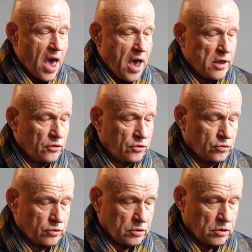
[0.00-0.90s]
And
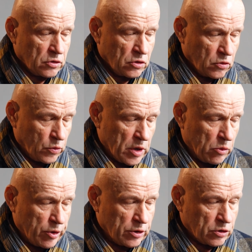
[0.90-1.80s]
we
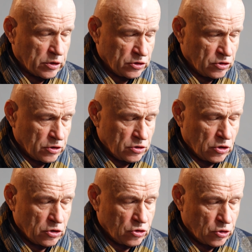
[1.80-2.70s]
already touched this
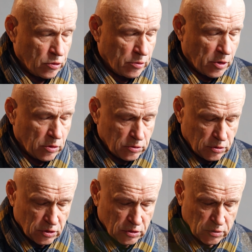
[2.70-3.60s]
issue
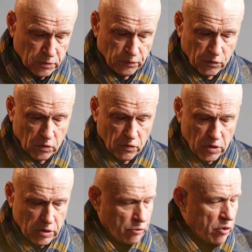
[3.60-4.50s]
about this
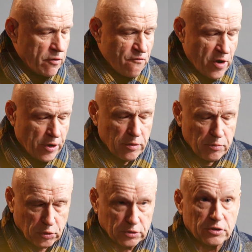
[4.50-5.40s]
a really very
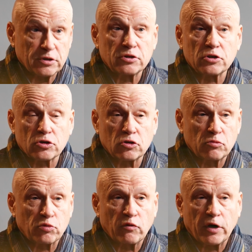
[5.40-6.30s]
important decision
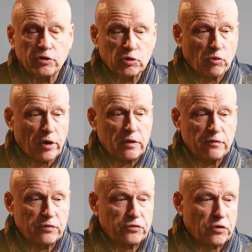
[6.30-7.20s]
to provide
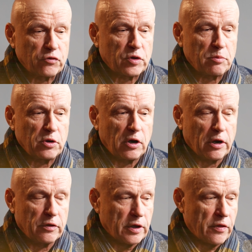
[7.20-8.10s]
Ukraine with 50
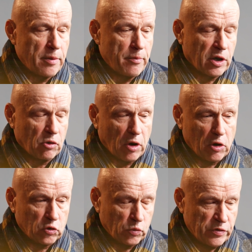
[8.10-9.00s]
billion at the
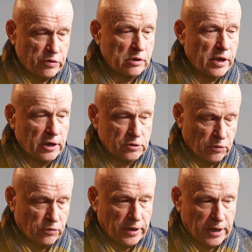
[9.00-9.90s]
background with delays
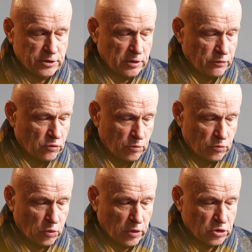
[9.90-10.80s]
of financing
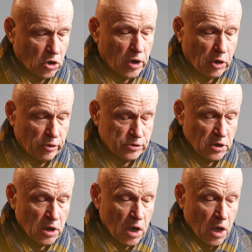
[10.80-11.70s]
from US Congress.
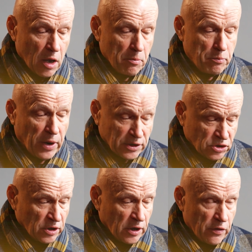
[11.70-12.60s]

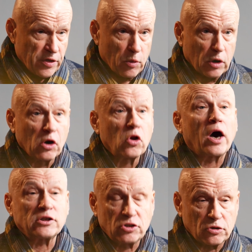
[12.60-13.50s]
But there were
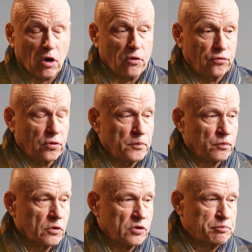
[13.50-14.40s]
lots of
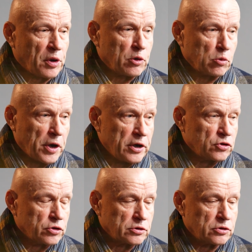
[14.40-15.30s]

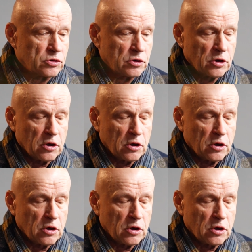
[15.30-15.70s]
speculations.